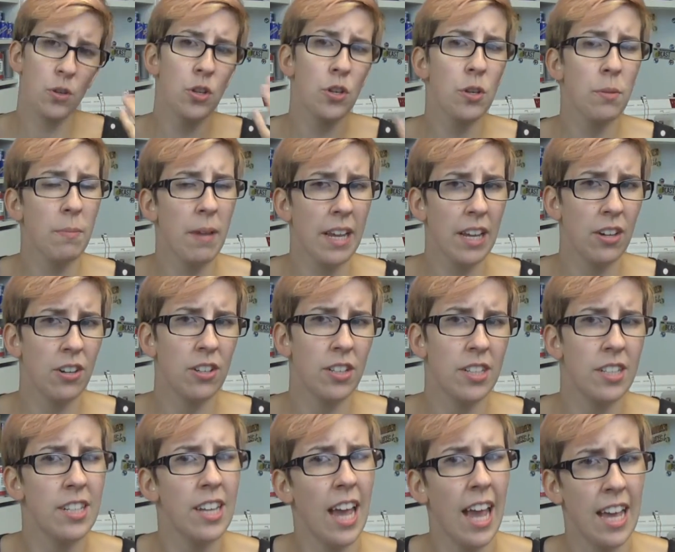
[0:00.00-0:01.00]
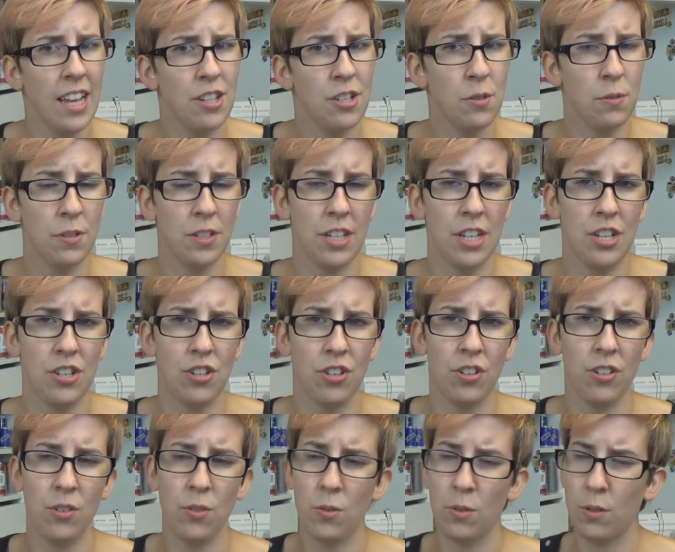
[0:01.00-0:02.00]
Or you can make a hood to add to a
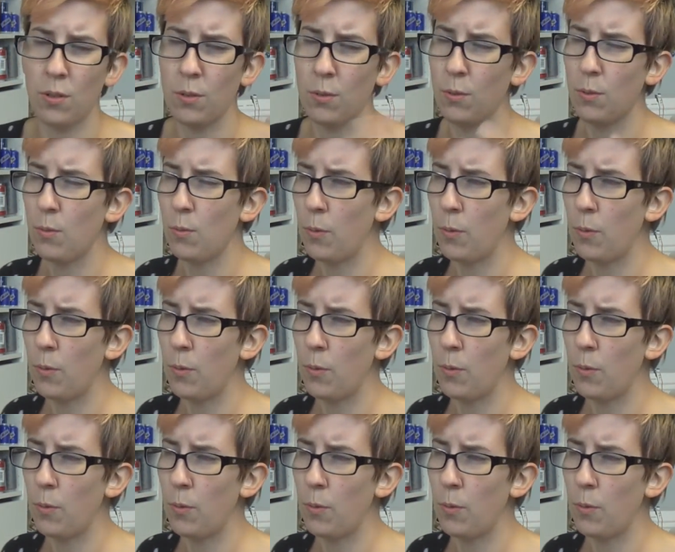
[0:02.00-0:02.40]
t-shirt or